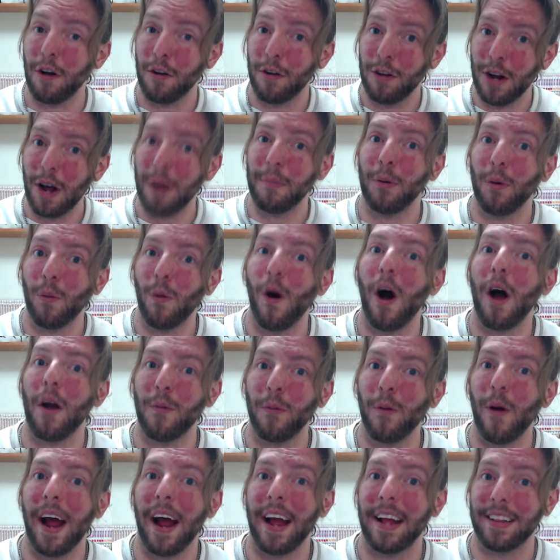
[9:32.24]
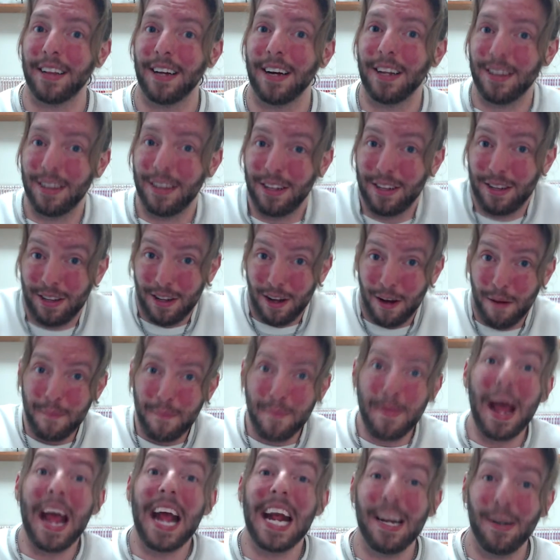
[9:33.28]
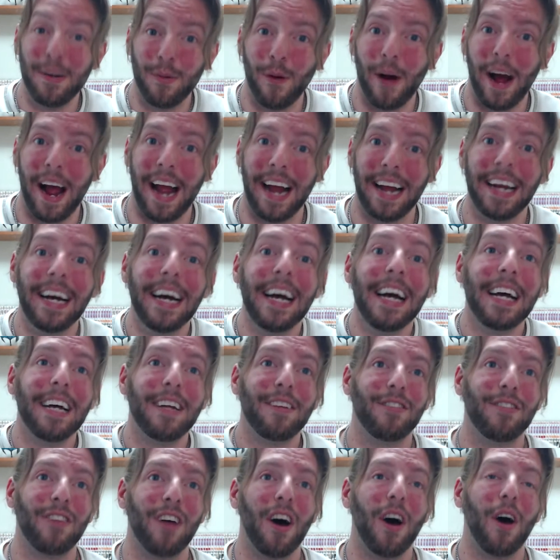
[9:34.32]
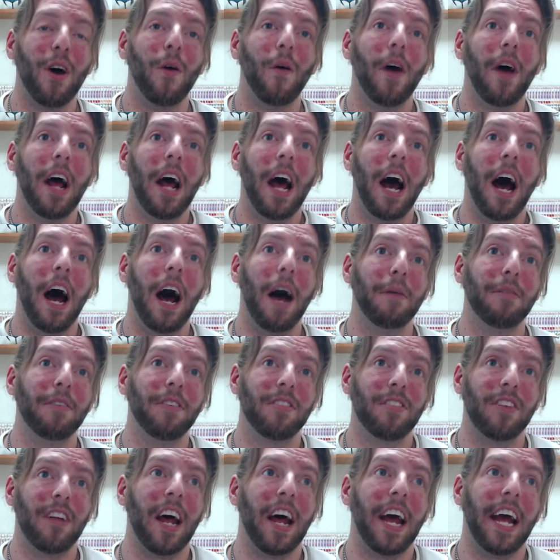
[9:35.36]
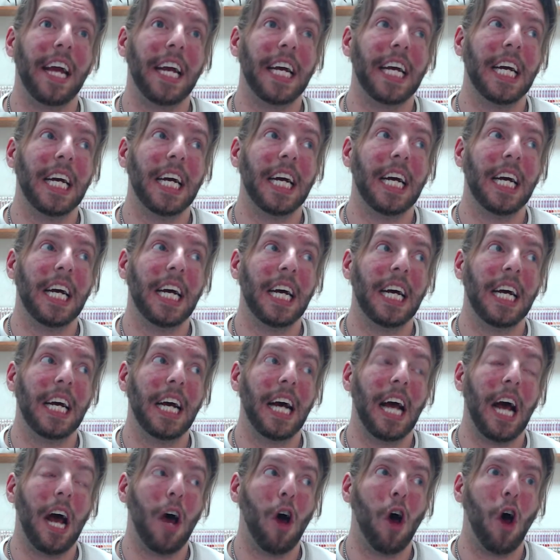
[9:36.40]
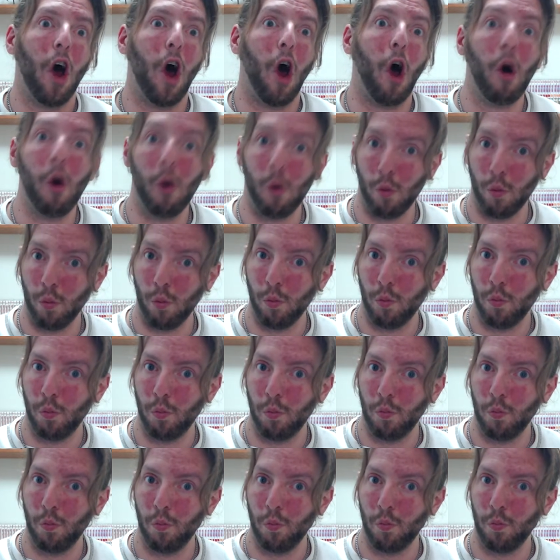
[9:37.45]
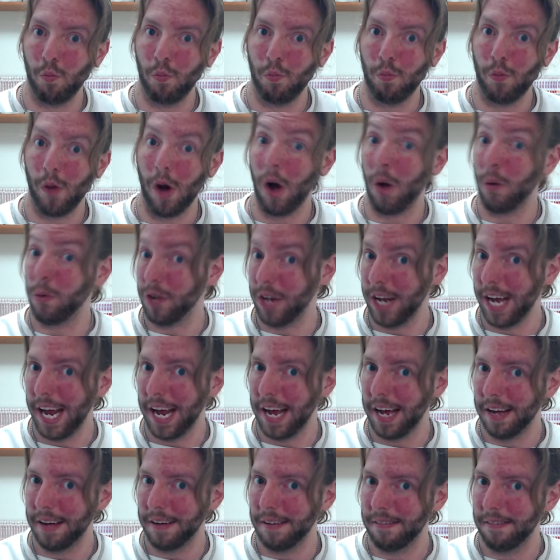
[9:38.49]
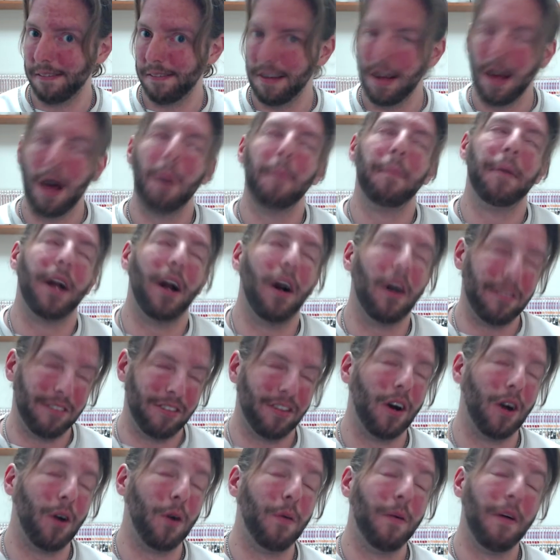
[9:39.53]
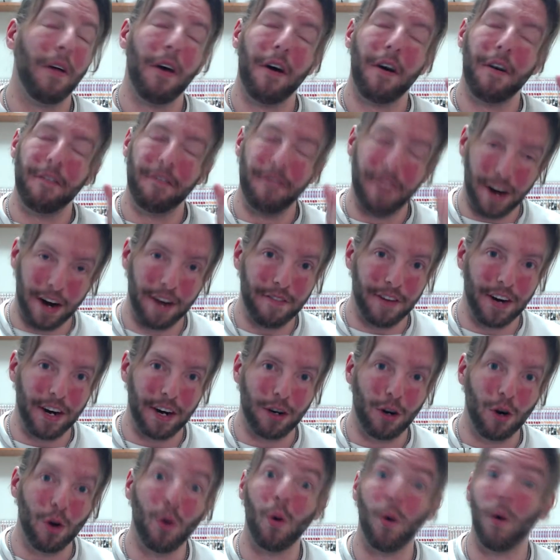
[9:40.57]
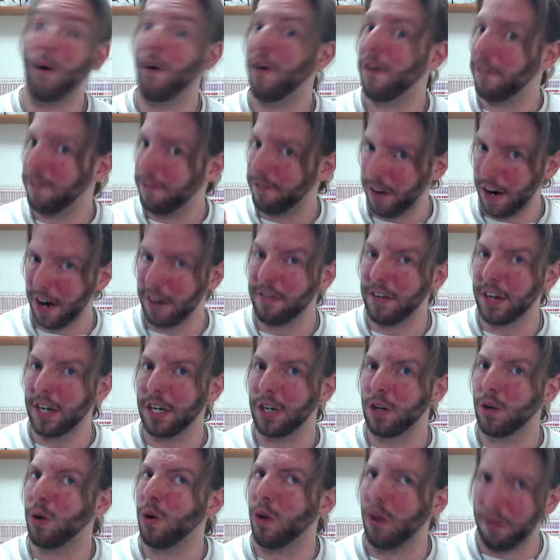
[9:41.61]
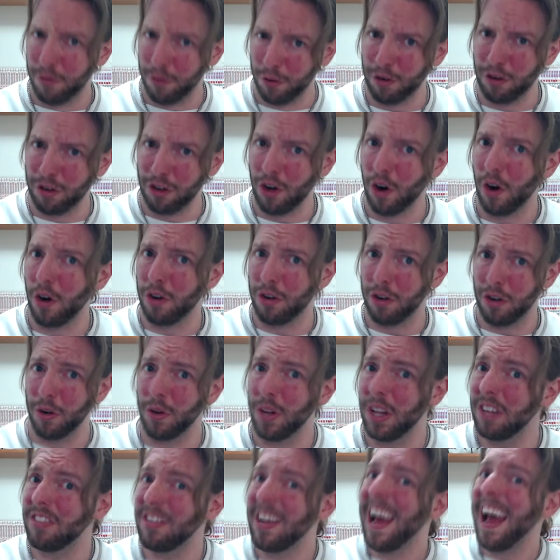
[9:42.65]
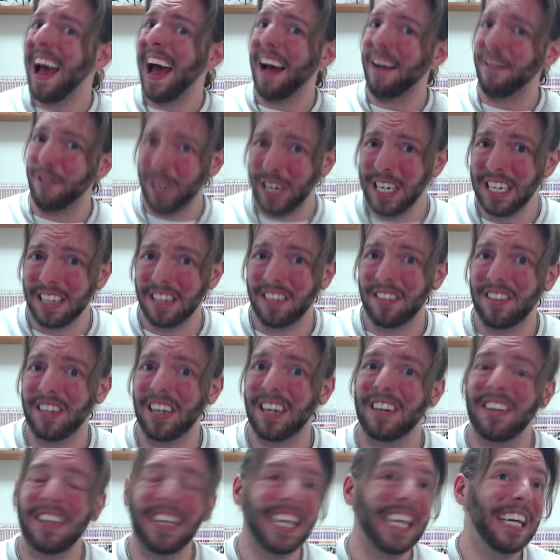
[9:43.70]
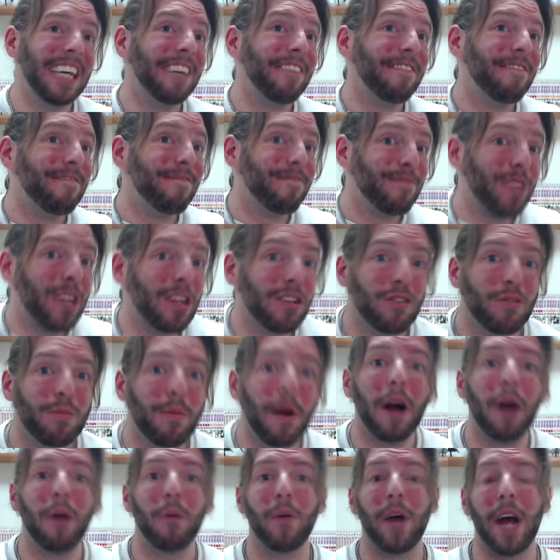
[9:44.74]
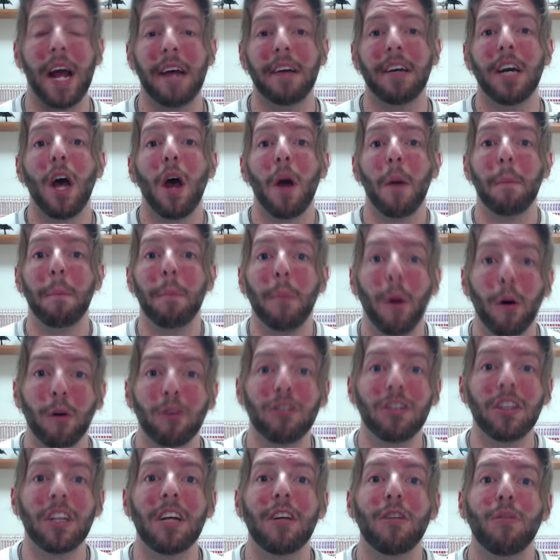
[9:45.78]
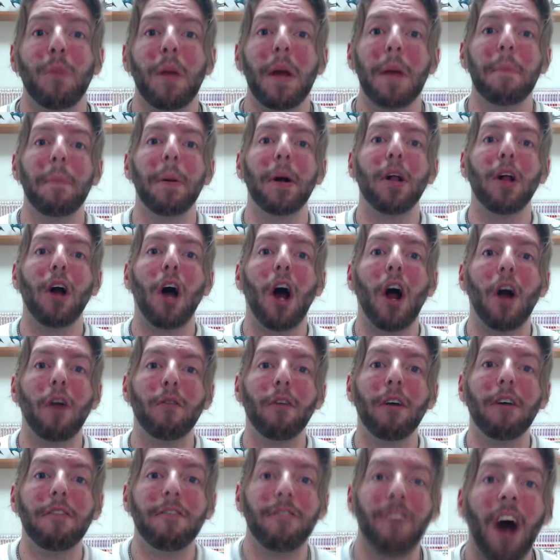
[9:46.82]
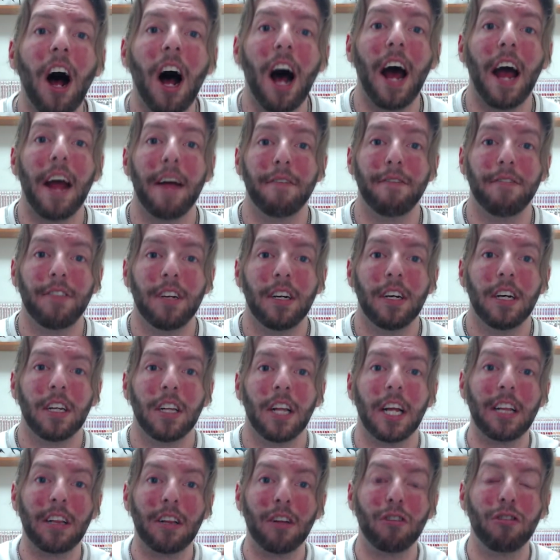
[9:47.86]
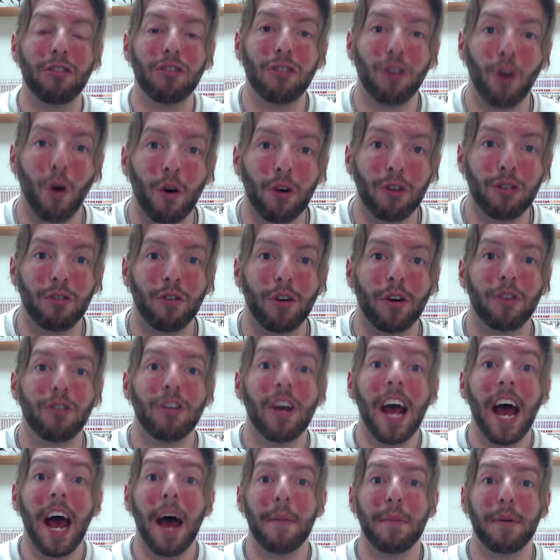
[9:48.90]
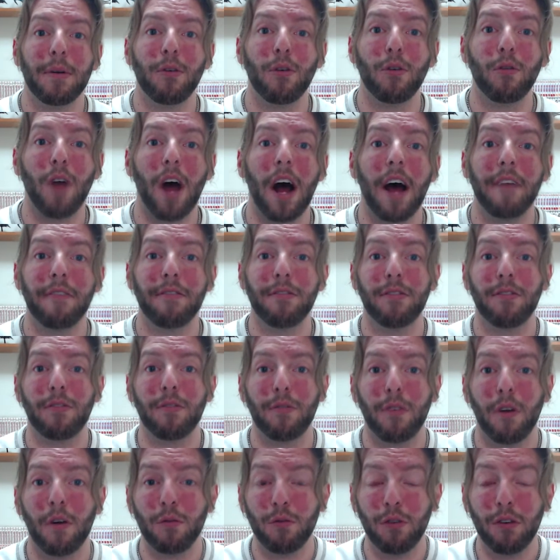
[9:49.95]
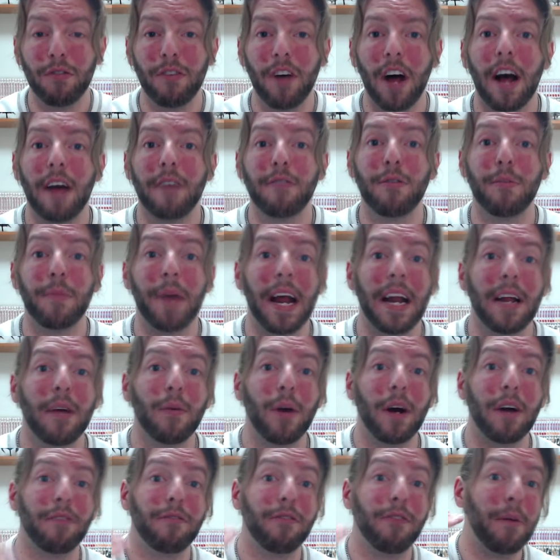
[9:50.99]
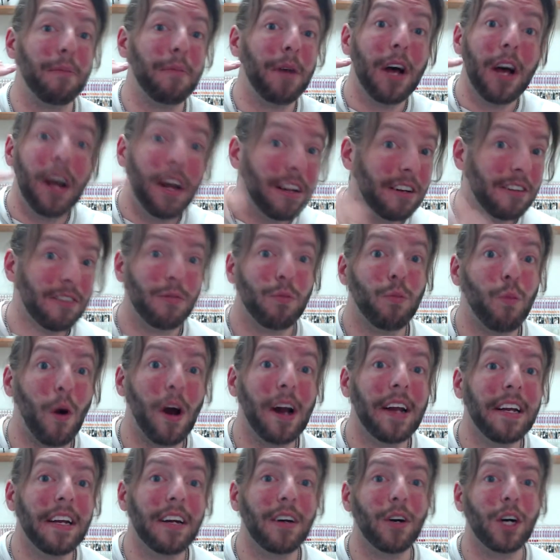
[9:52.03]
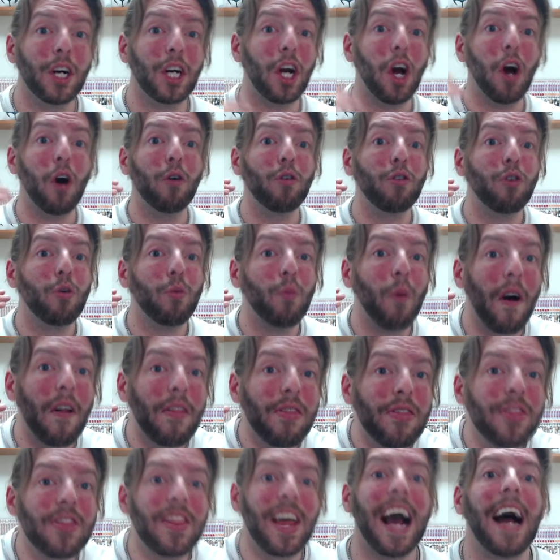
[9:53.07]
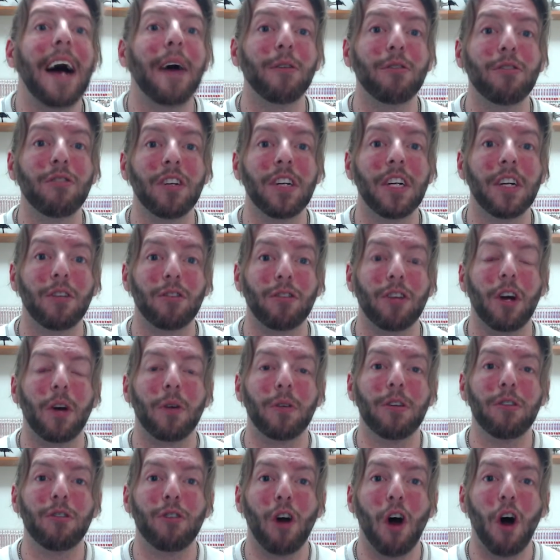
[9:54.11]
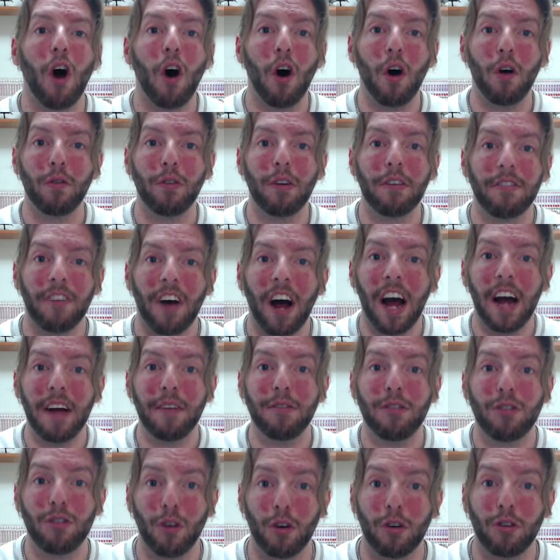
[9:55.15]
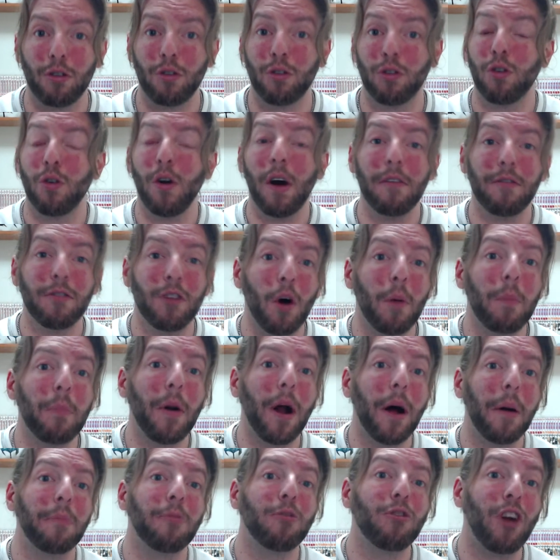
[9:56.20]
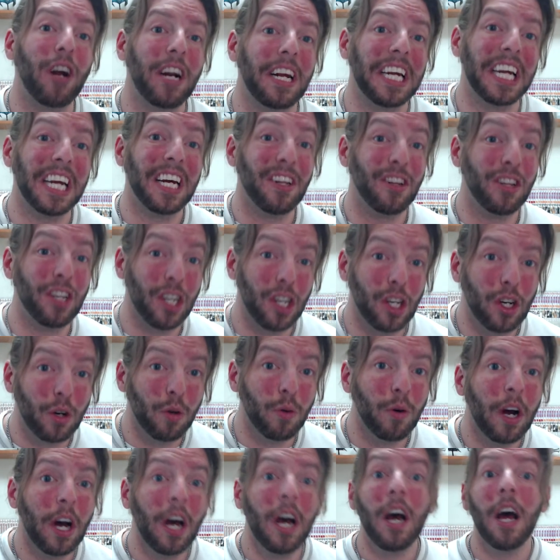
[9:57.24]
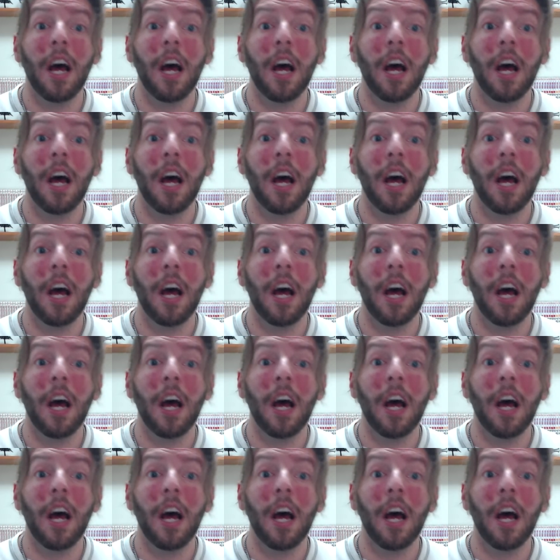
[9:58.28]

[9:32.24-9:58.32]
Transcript: number one way, the main way. So I'm just like, oh dear. But also, very, very cool. Very, very cool of Fushiguro to do this. And realistically, the smart way. Most of these people are revived. Like, the sorcerers have been revived from anywhere from 1 year ago to 1,000 years ago. These are all revived sorcerers who have no problem trying to kill you.